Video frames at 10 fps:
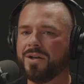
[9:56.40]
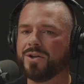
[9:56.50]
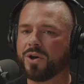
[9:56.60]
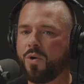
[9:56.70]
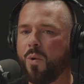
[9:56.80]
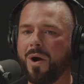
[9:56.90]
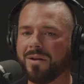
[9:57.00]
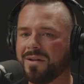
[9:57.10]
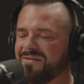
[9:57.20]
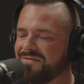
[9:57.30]

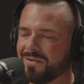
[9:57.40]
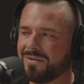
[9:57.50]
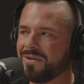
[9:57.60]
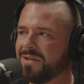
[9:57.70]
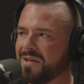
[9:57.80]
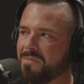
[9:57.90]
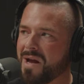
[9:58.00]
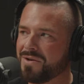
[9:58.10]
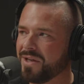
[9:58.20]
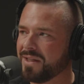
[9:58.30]
quality filters and
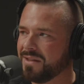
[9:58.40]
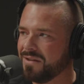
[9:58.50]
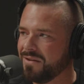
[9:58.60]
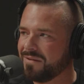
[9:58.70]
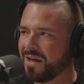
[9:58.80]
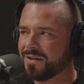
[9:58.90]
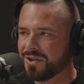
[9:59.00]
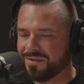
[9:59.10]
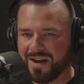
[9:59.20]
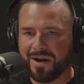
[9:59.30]
metrics, and you've got
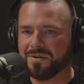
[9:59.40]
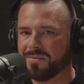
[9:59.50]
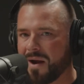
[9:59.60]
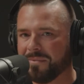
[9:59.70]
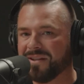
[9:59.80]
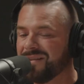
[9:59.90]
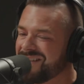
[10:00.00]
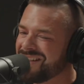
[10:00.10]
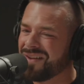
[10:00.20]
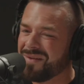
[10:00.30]
your value
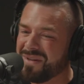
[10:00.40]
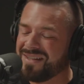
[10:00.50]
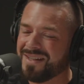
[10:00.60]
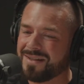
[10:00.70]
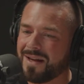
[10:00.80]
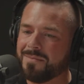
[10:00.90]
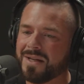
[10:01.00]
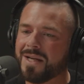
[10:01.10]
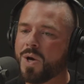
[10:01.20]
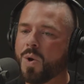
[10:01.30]
propositions on the business side. But
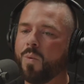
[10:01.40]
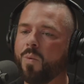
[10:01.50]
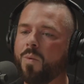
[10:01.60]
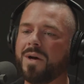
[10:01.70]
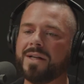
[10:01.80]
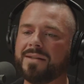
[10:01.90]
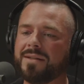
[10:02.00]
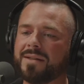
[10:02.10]
what is